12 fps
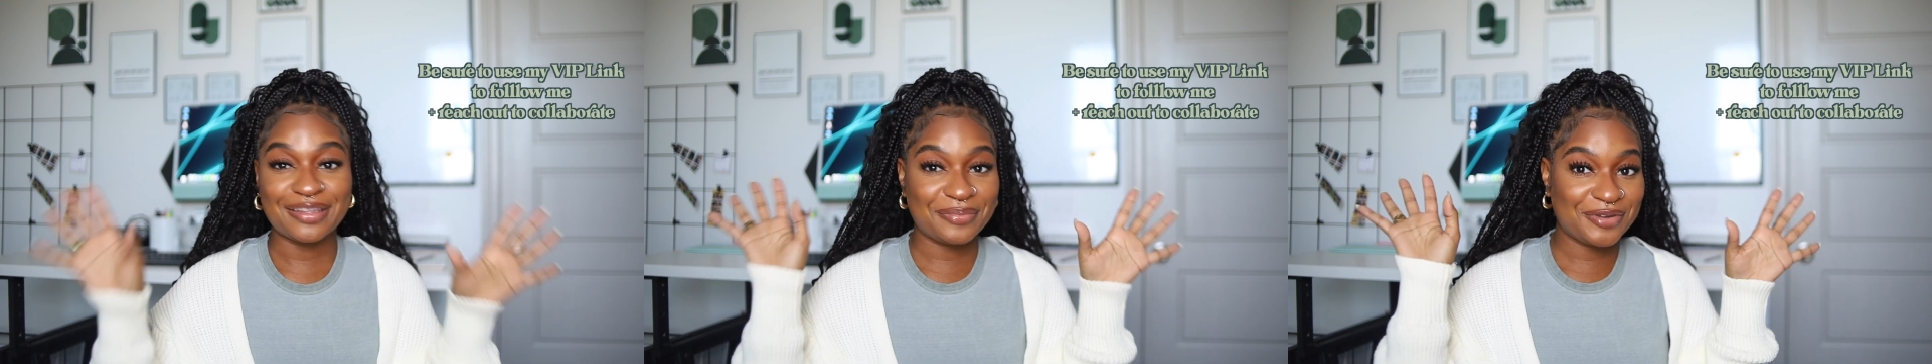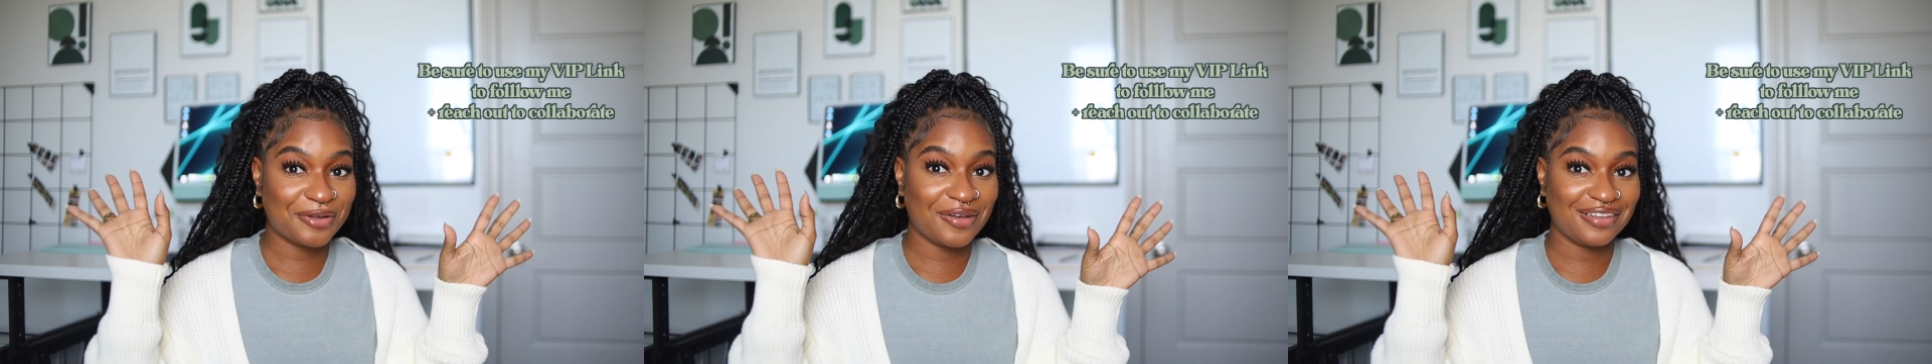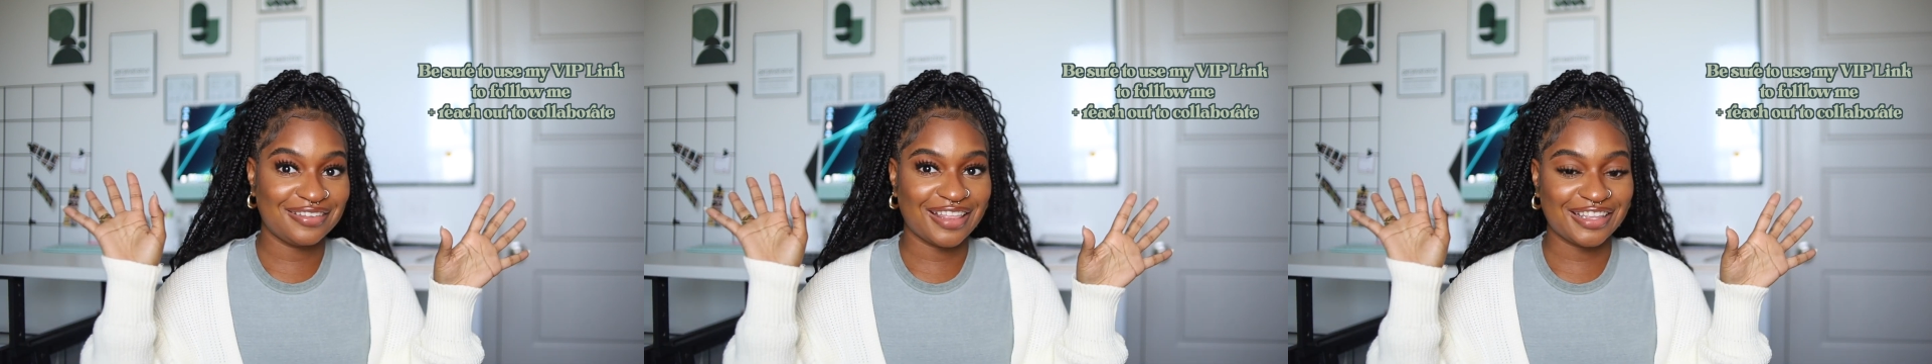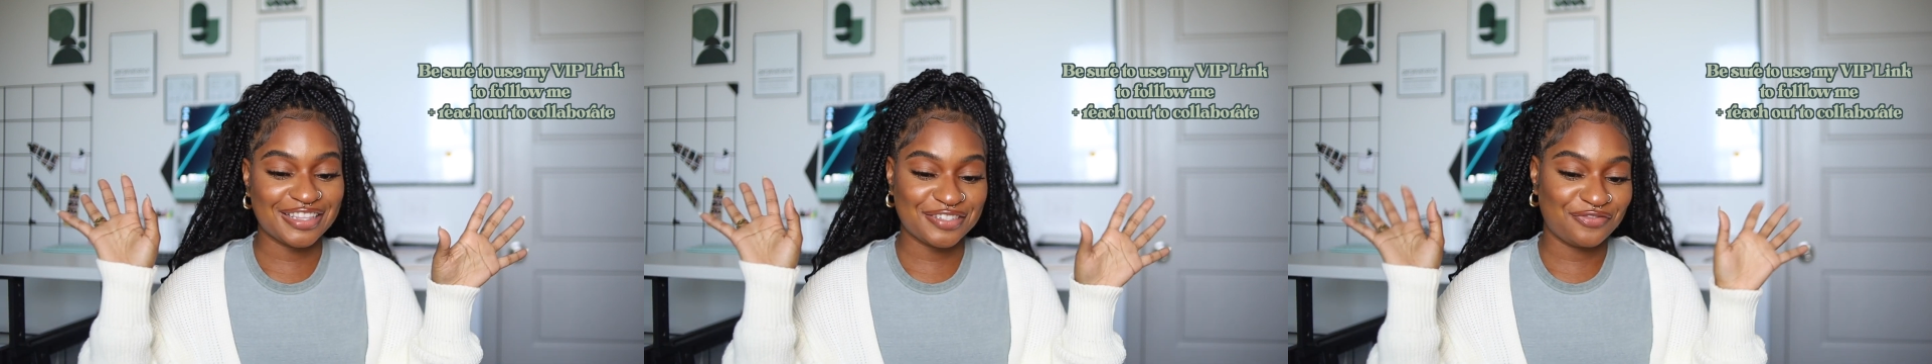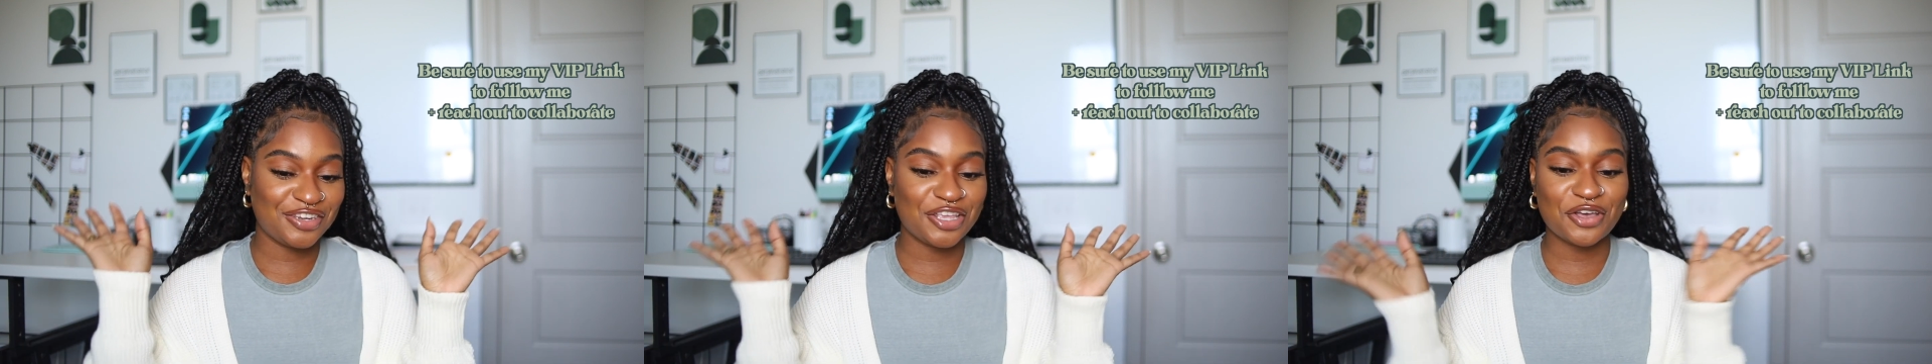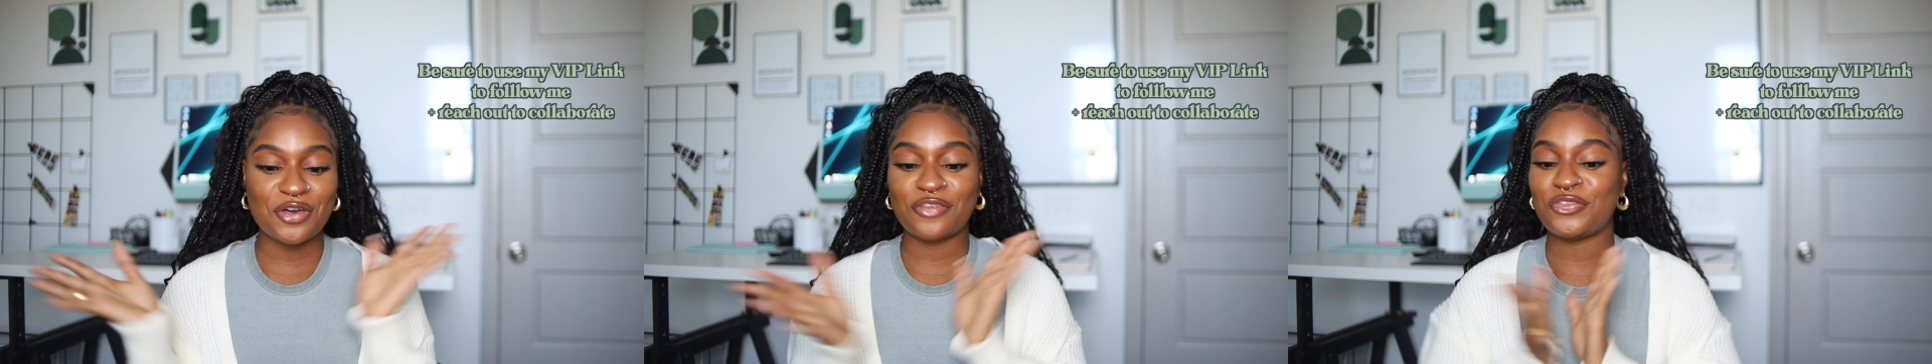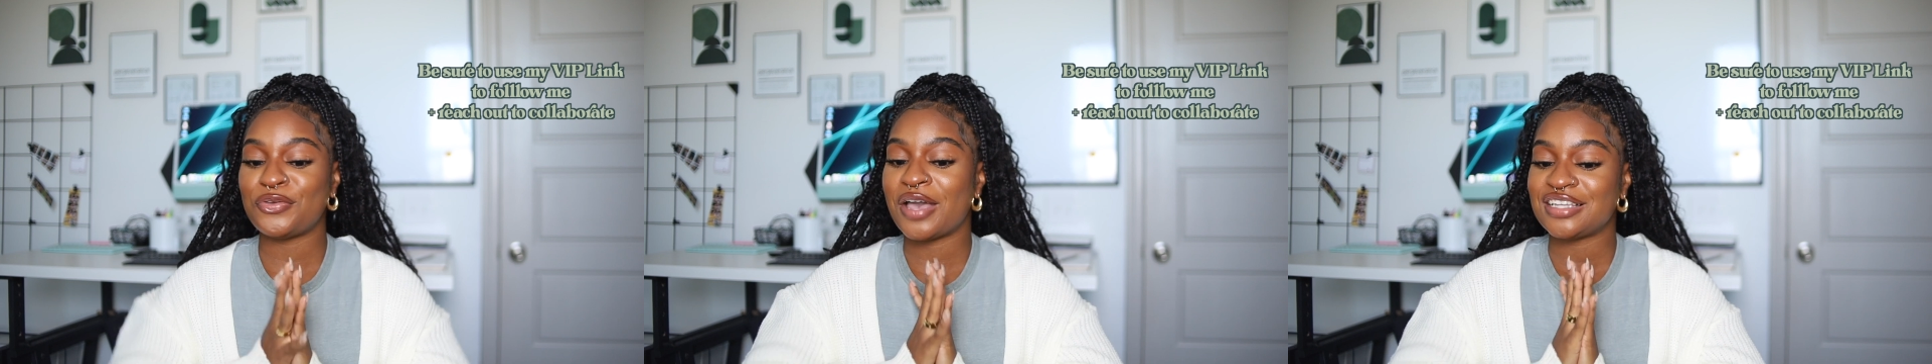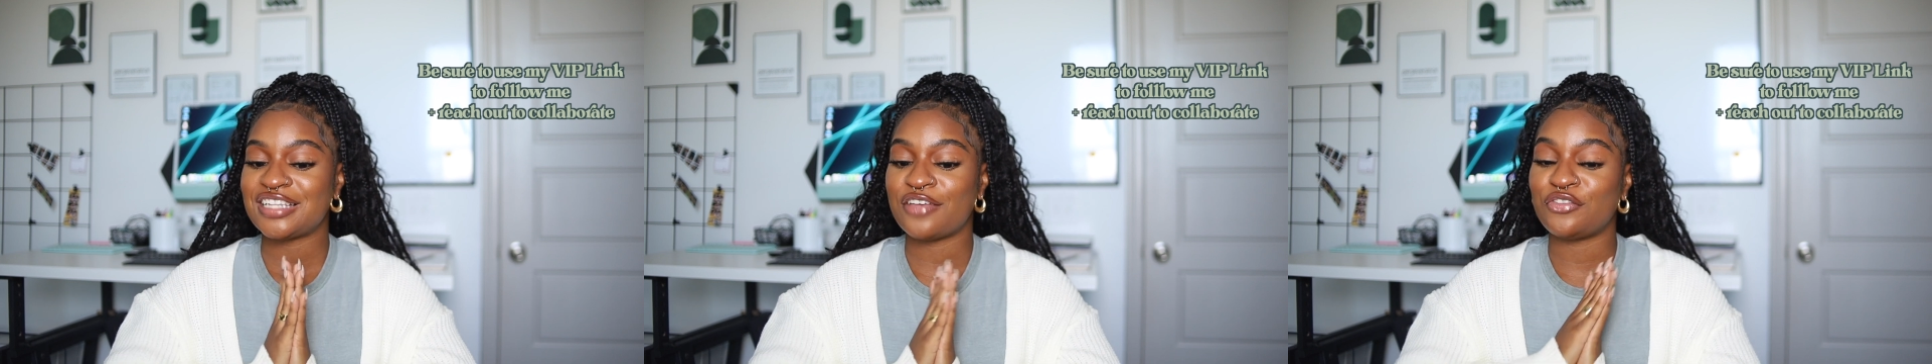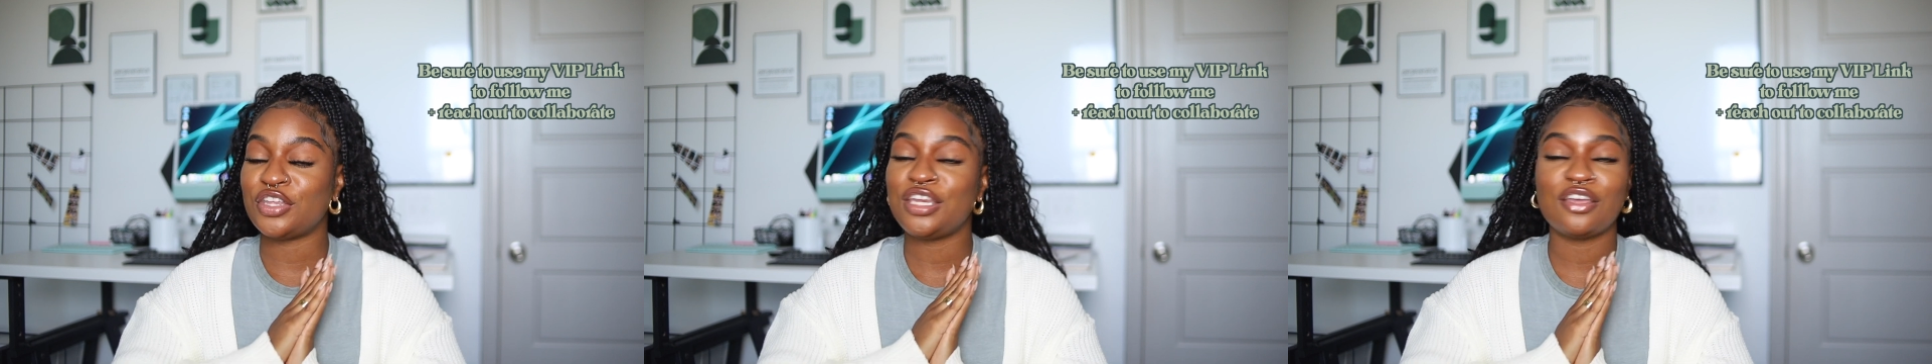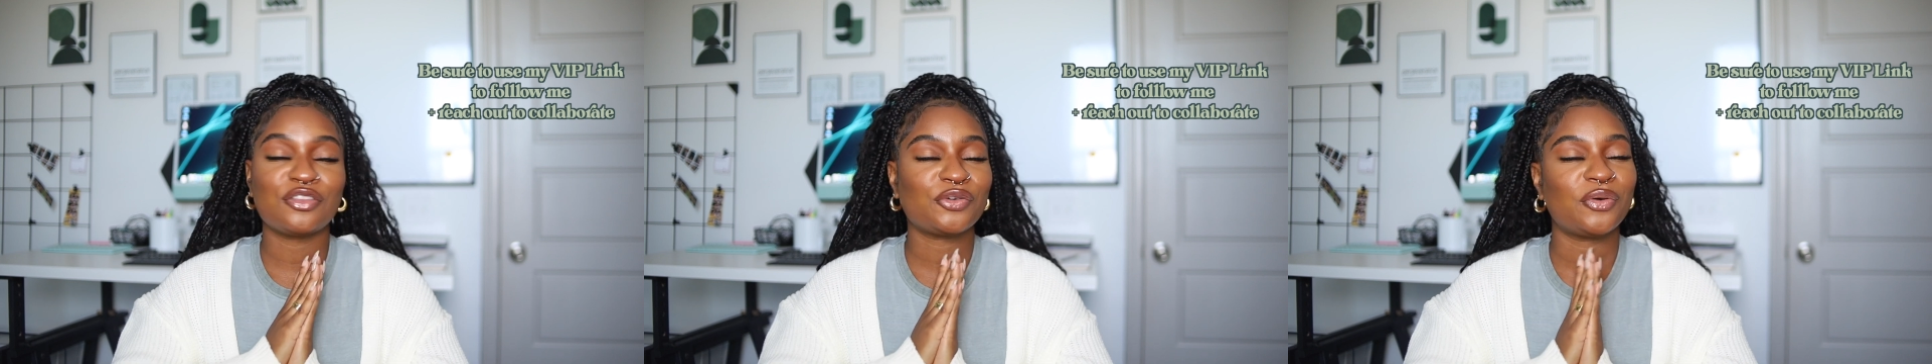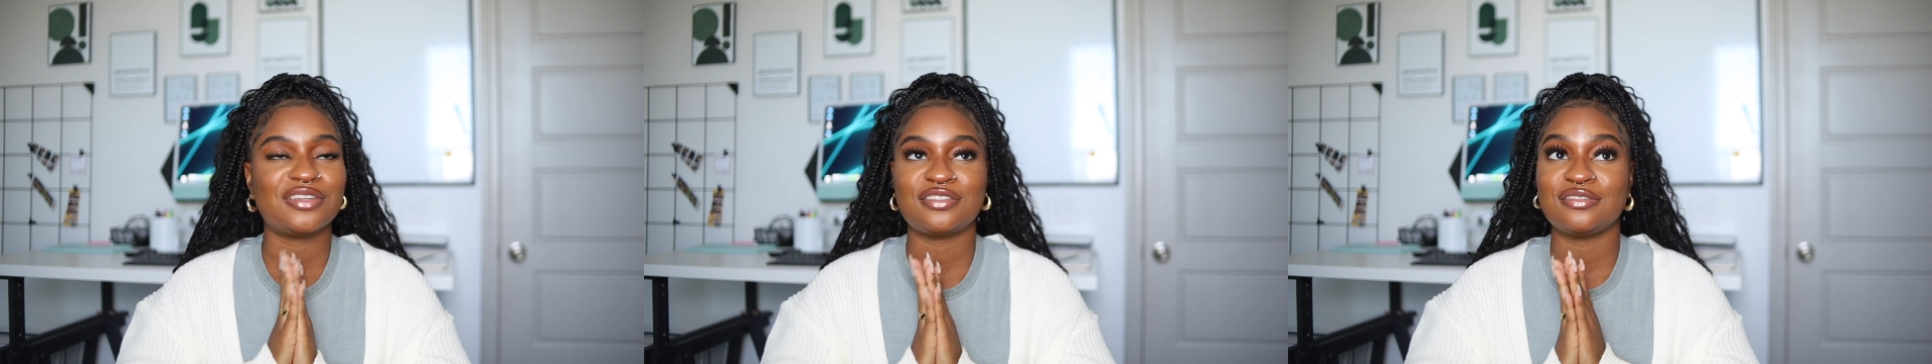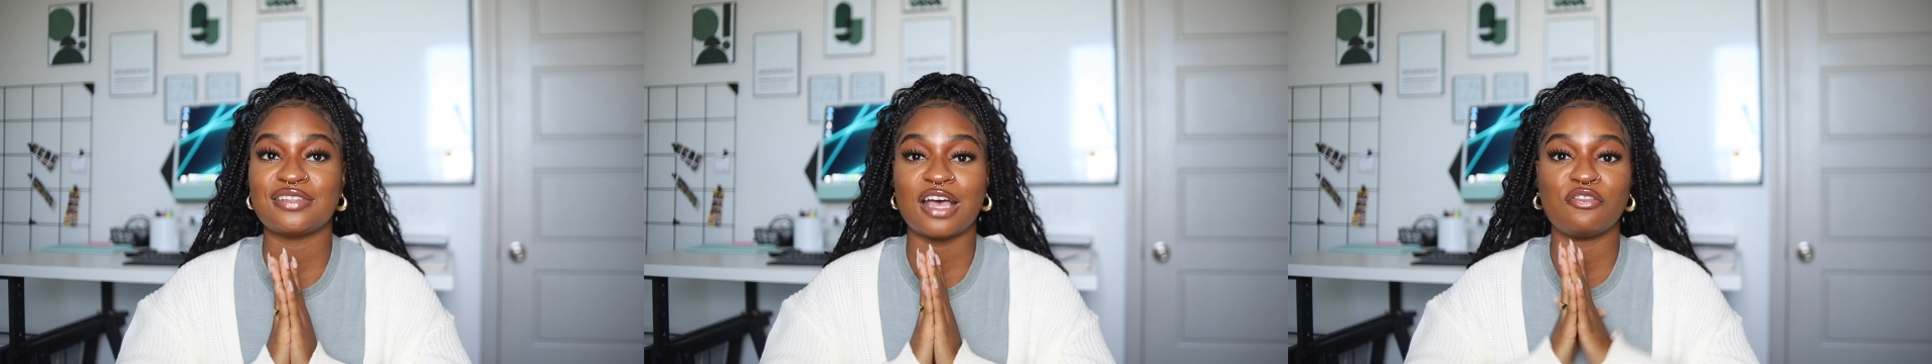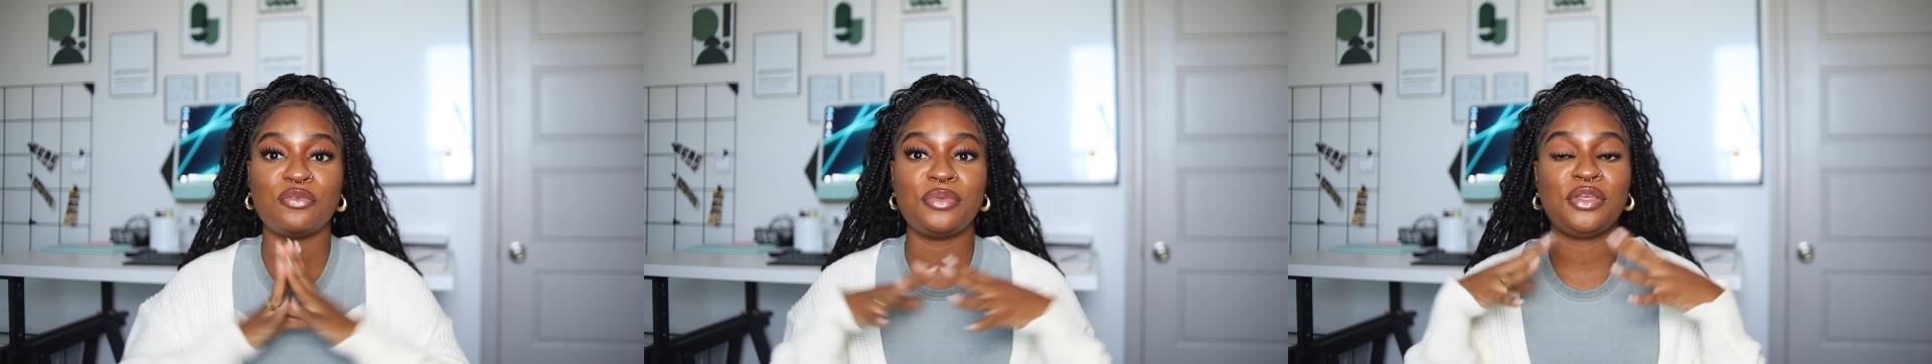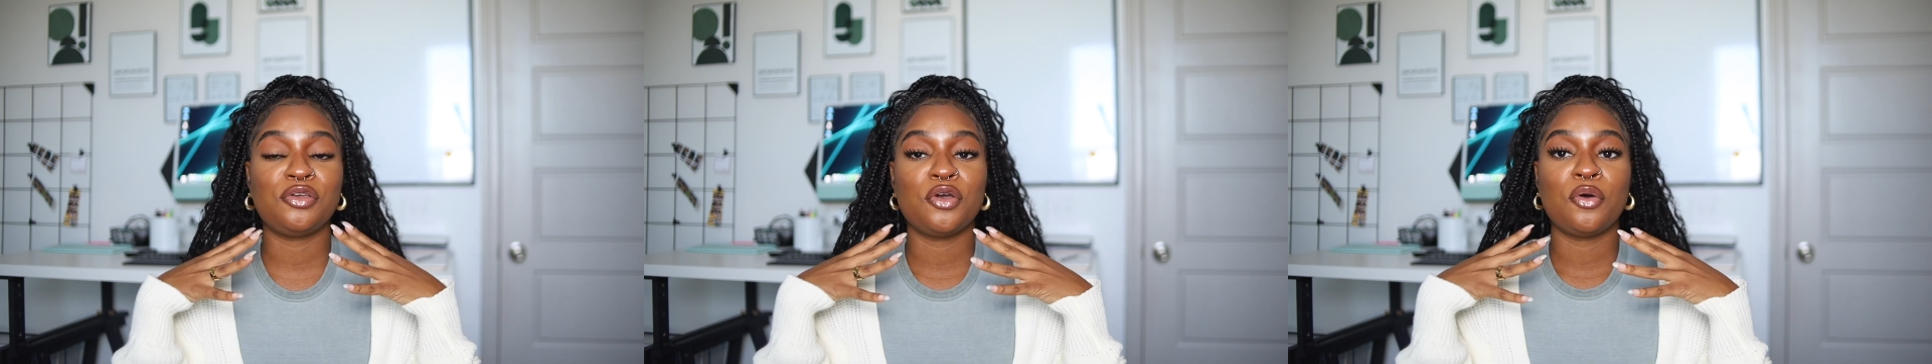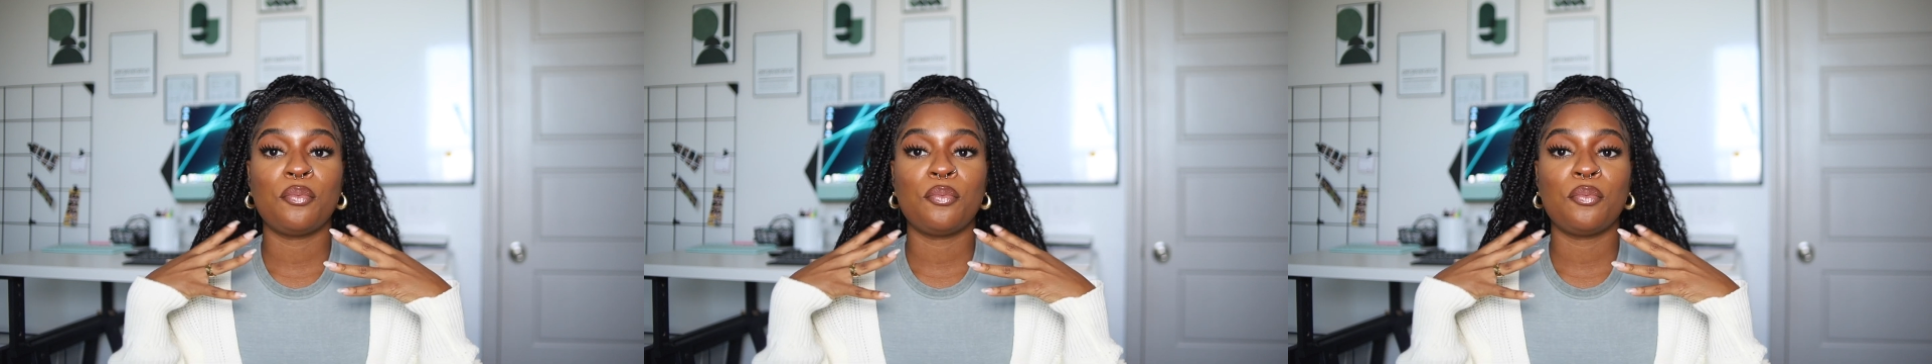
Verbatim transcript: Let me know how you like this video. If you guys have any other questions, I will be